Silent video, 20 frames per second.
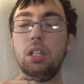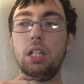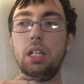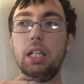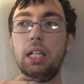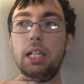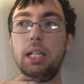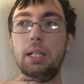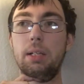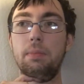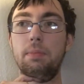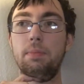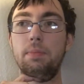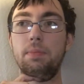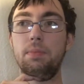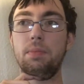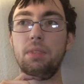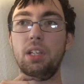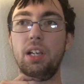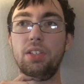
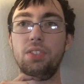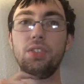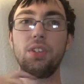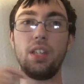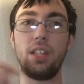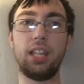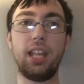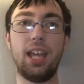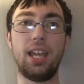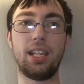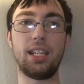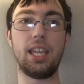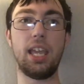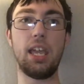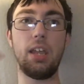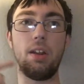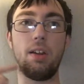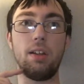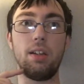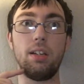I saw that it had a
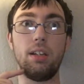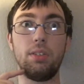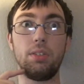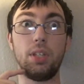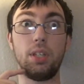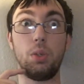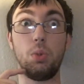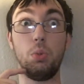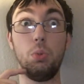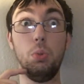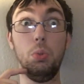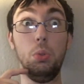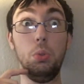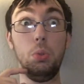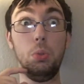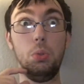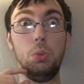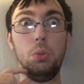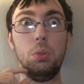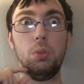gate on it, and I was like,
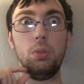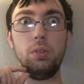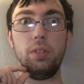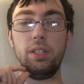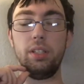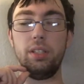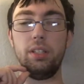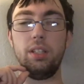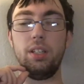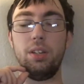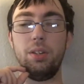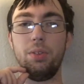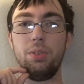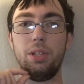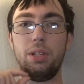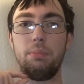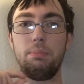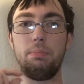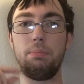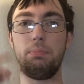ooh,
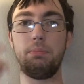and